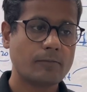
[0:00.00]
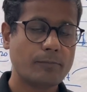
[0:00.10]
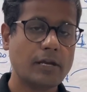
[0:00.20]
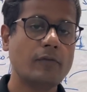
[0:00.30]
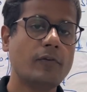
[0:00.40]

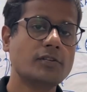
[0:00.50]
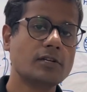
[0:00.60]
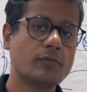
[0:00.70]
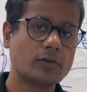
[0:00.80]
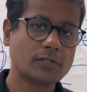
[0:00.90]

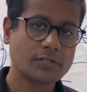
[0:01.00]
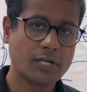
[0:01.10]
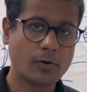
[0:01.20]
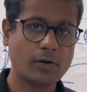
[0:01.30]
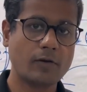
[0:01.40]
beneficial for the
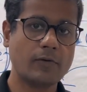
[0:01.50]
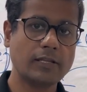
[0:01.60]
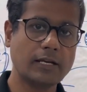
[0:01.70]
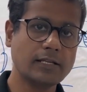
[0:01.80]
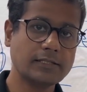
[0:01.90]
shareholder,
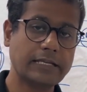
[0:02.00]
whether it is